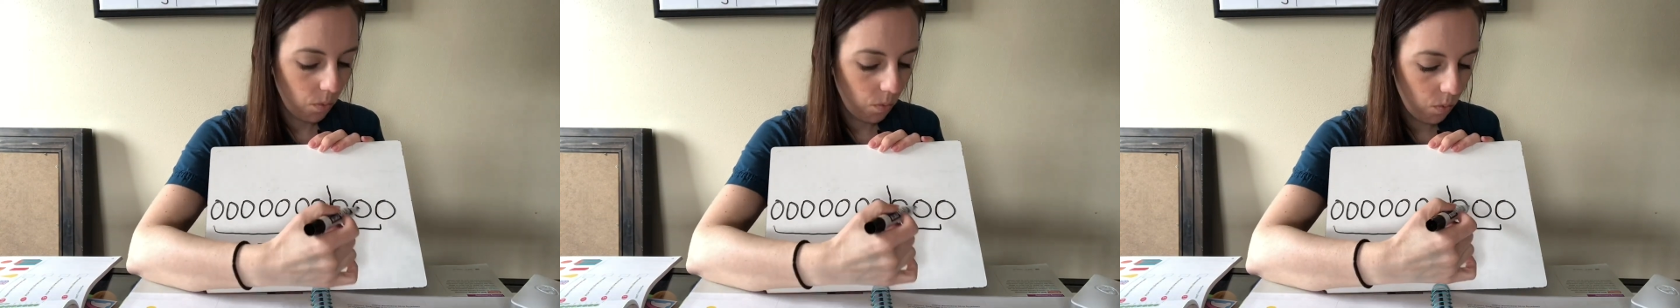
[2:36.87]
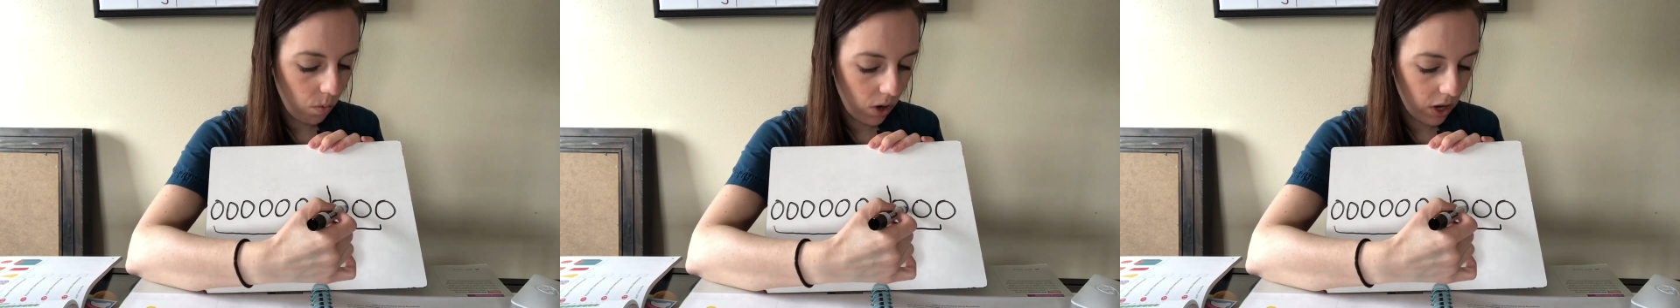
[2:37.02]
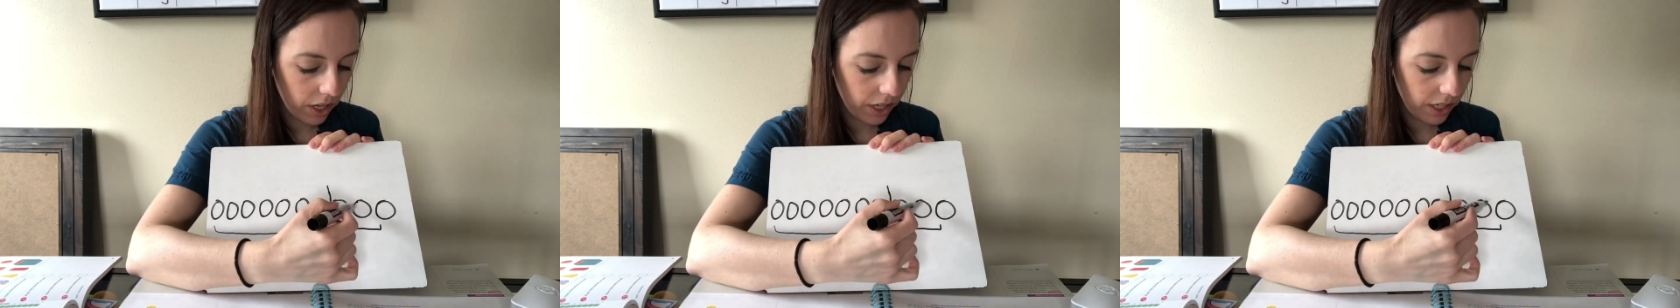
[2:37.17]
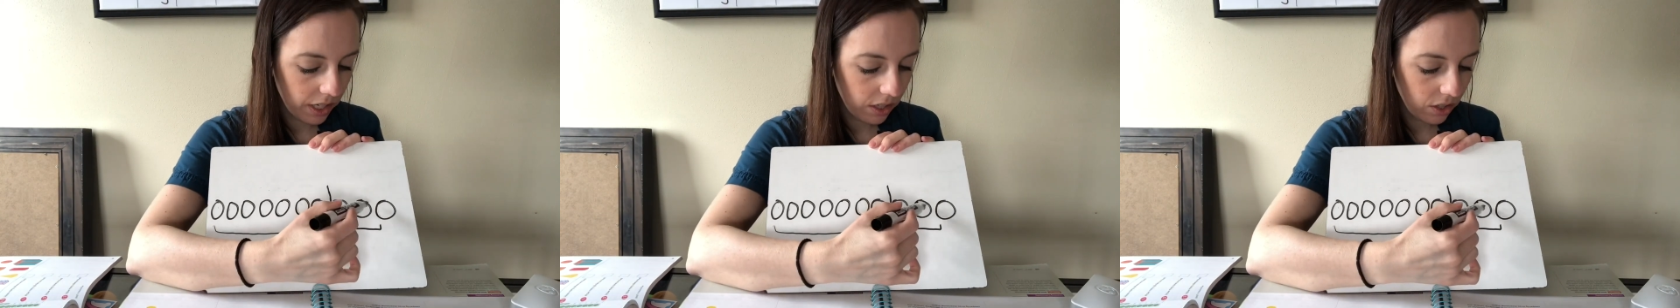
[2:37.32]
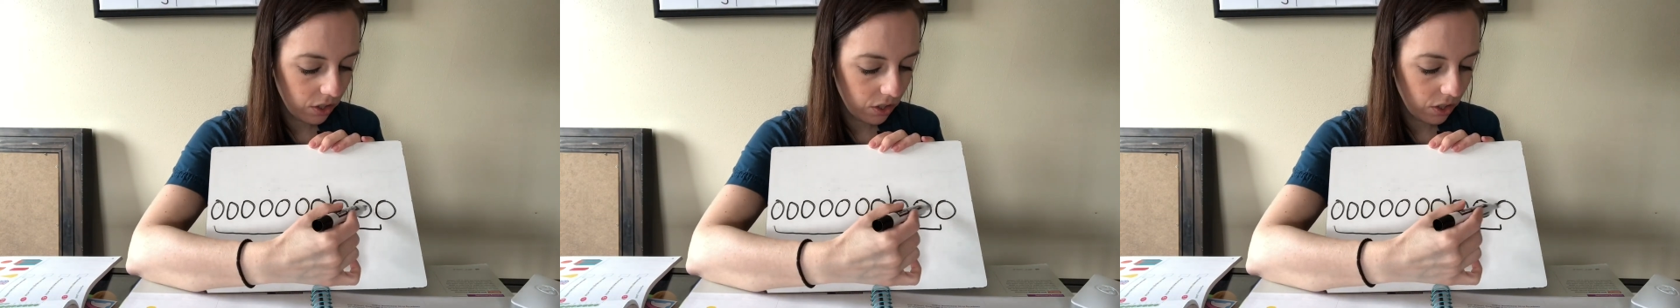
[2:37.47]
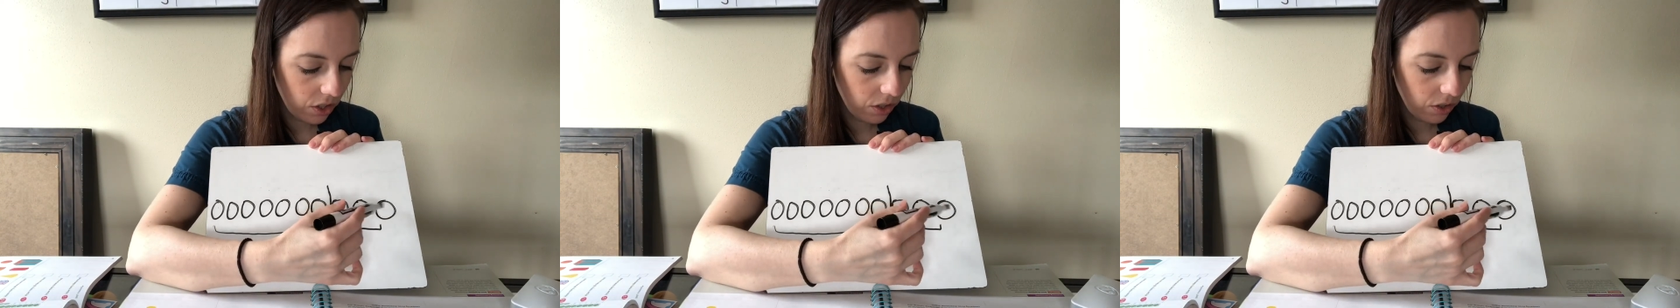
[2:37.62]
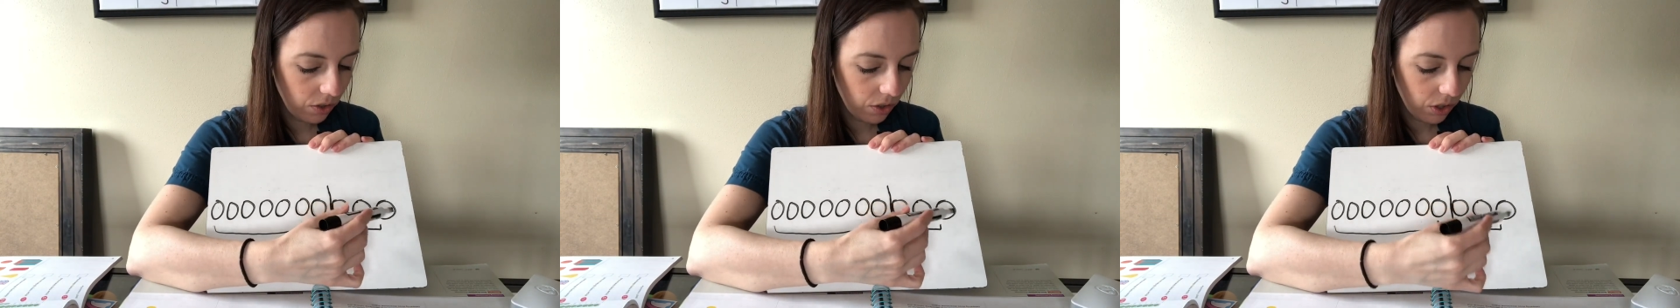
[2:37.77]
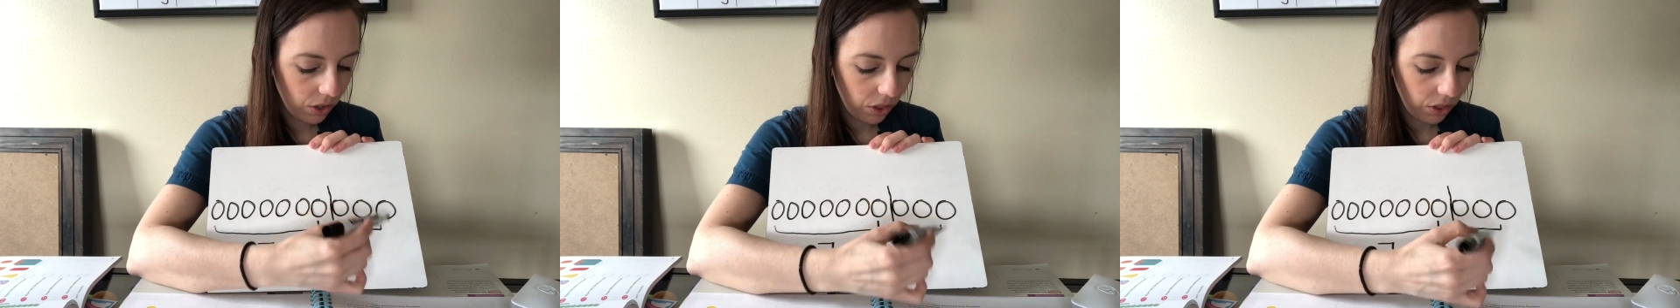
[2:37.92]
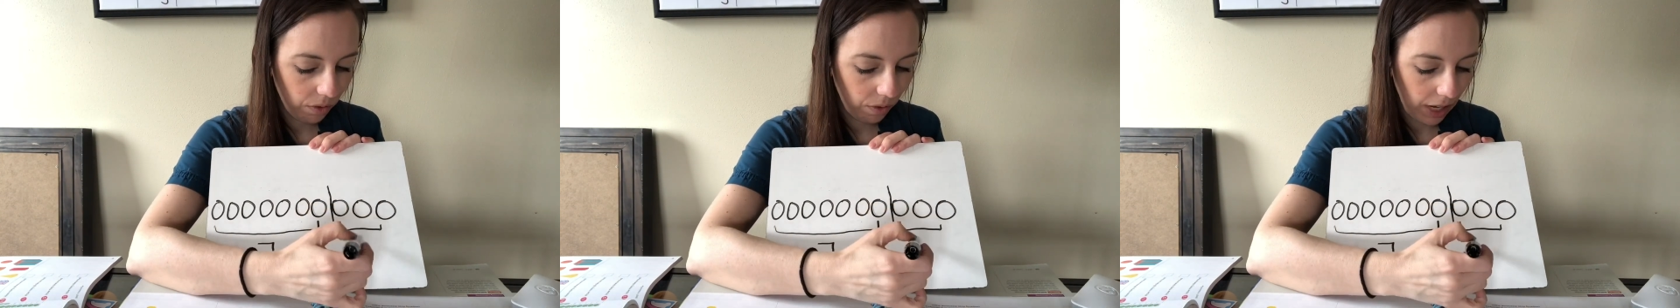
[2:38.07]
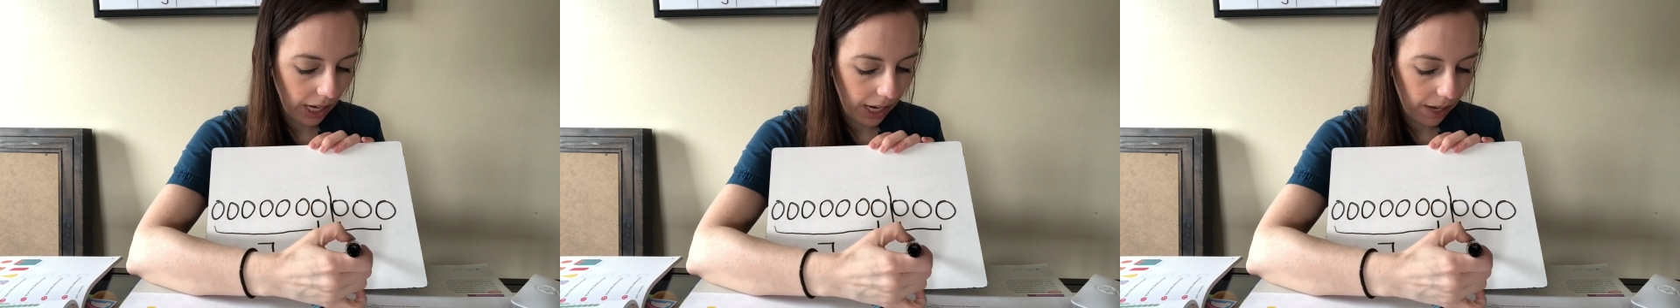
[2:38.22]
1, 2,
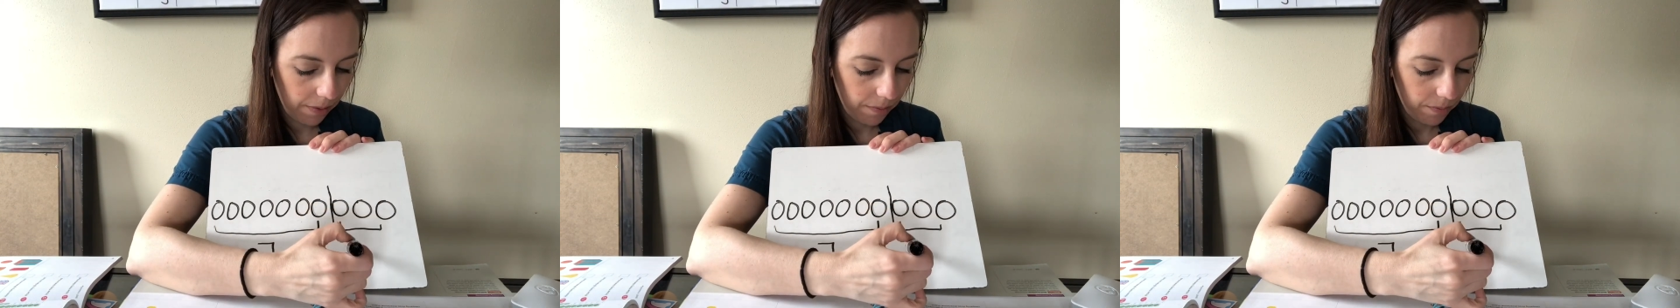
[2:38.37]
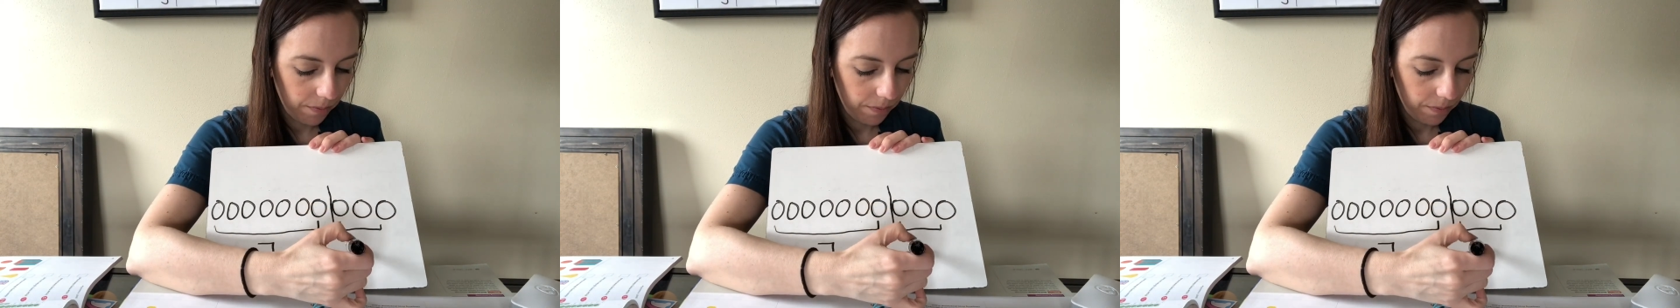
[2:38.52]
3.